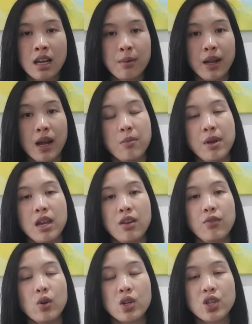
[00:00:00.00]
but I mean
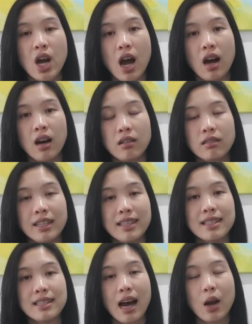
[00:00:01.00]
if your child
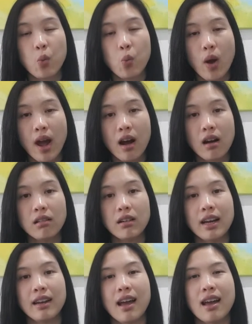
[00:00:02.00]
is unwell
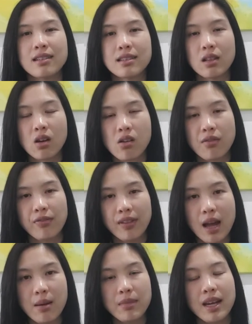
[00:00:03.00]
and has a lot of
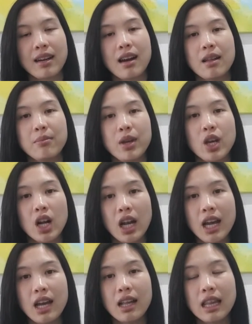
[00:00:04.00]
phlegm that can't be
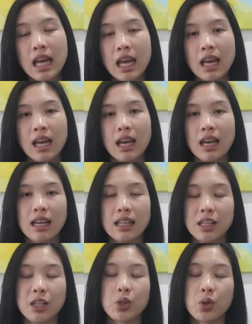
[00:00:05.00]
cleared,
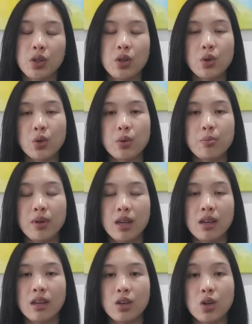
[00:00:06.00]
you could
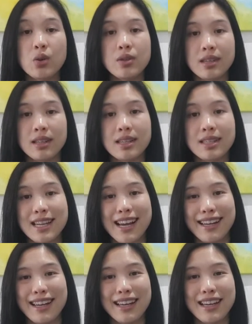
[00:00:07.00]
be using
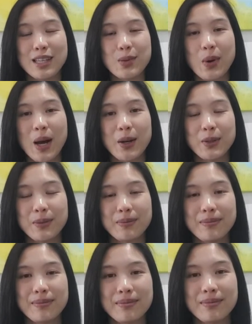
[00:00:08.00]
technique as well.
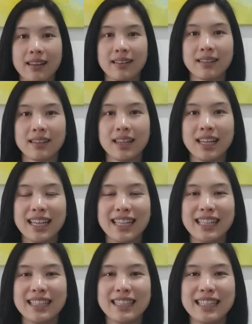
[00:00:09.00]

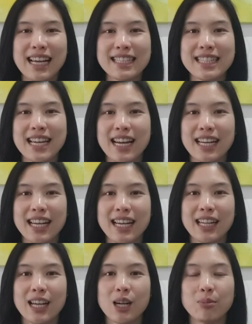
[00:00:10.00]
The next
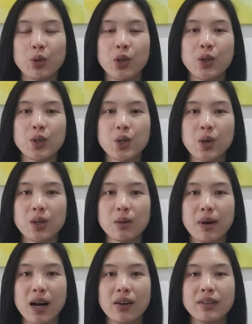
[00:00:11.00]
technique that I'm going to talk
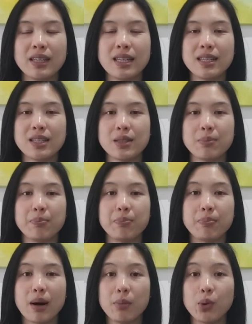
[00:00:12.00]
about is
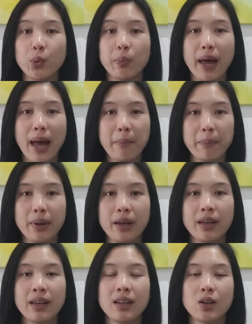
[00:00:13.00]
bubble PEP,
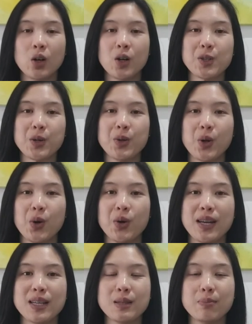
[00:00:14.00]
also
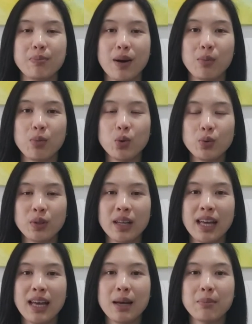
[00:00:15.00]
known as bubble,
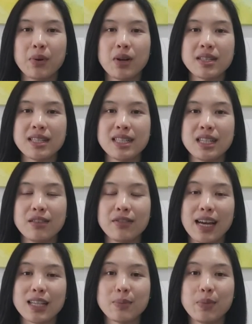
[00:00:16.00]
positive
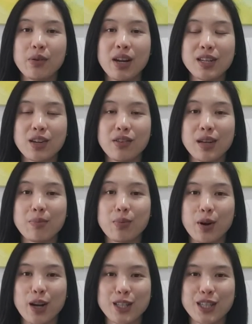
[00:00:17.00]
expiratory
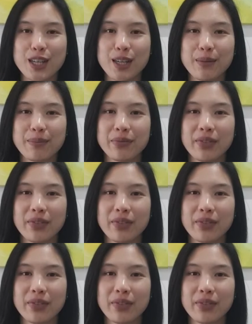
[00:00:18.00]
pressure.